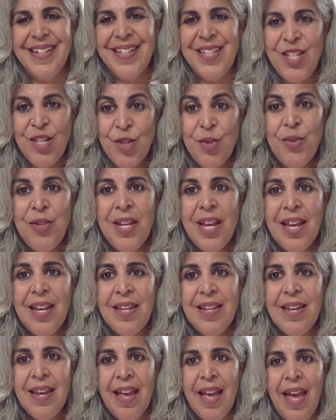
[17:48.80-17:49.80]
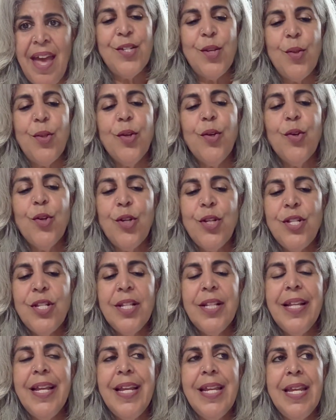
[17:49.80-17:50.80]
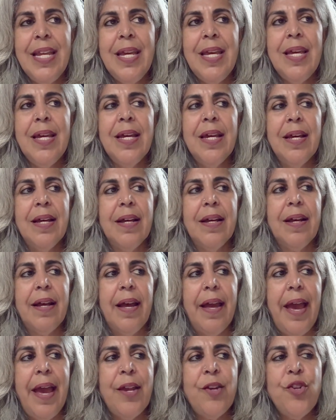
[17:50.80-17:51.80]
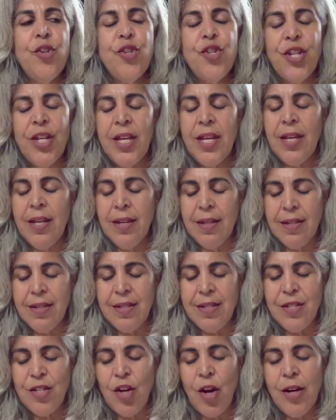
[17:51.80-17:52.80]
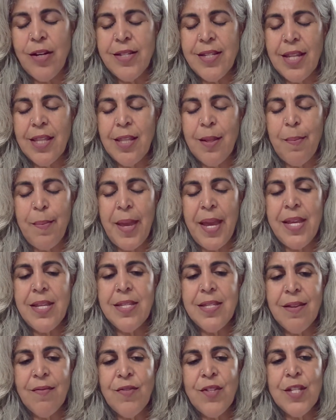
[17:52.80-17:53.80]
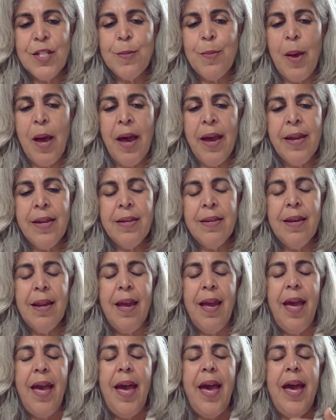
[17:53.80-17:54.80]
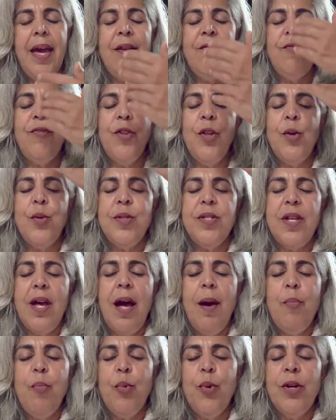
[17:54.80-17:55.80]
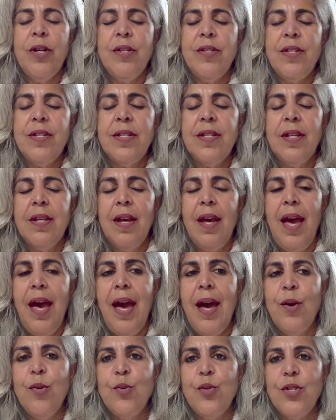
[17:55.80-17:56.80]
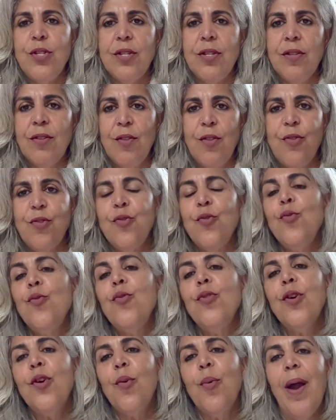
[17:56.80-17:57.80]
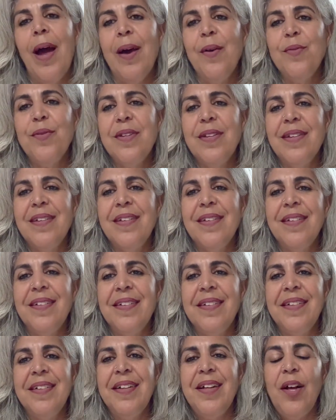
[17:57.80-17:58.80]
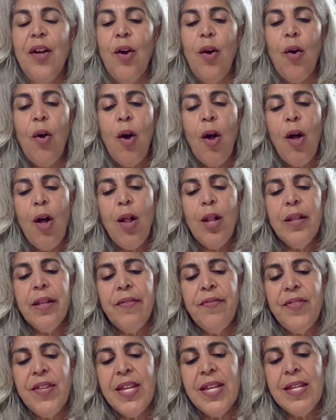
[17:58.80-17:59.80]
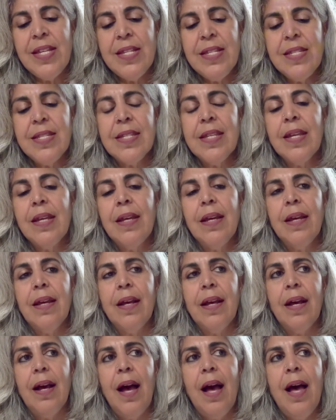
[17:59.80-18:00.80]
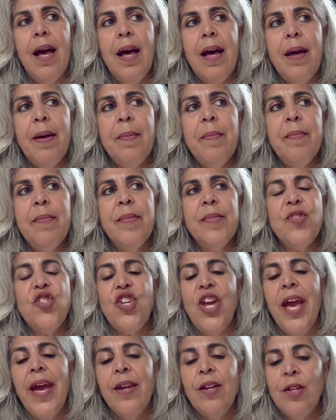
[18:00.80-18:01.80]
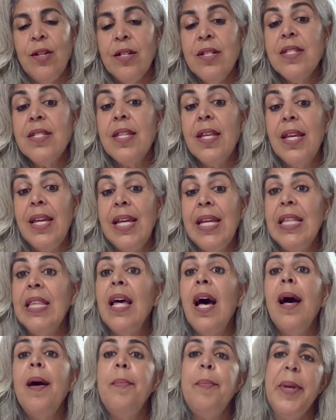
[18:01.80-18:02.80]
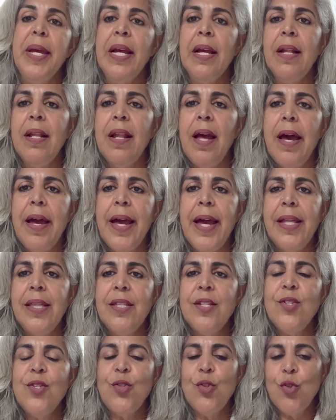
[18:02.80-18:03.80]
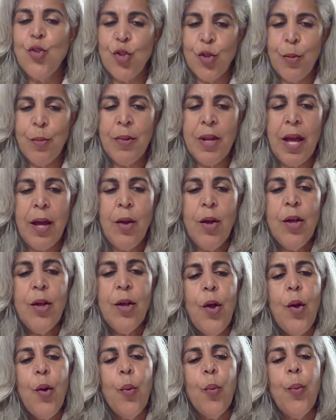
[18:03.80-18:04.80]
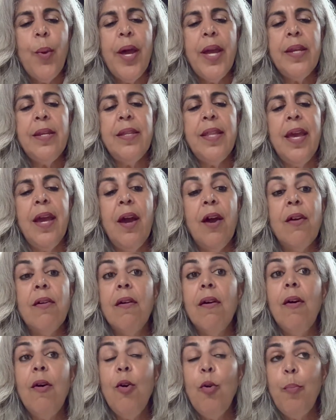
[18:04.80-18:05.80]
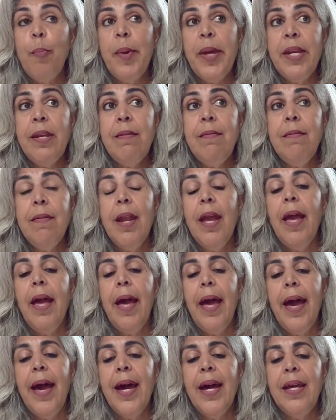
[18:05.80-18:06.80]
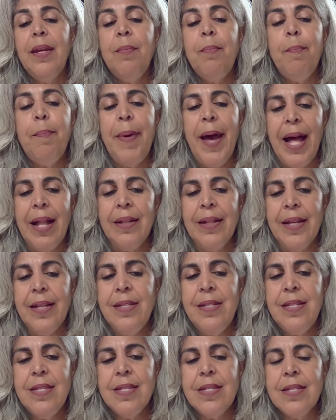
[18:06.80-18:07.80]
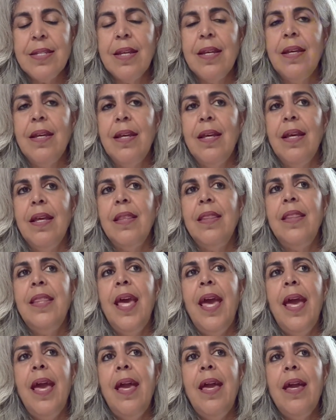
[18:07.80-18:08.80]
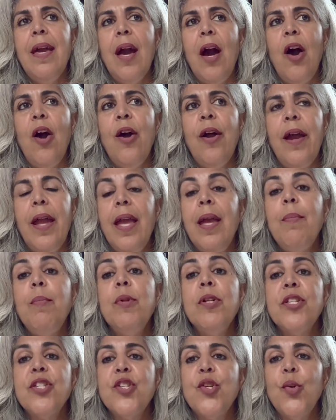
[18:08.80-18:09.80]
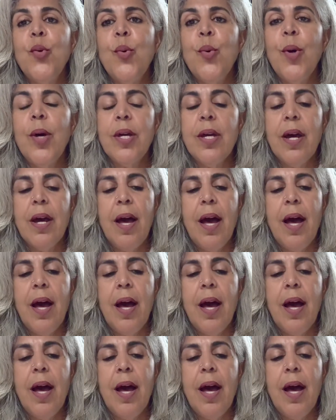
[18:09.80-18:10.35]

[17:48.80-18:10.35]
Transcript: union. So the Kundalini energy starts at the base of the spine and flows upwards out through the crown. All of these channels, the Ida, Pingala, and the Sushumna, when they are open and balanced, they are able to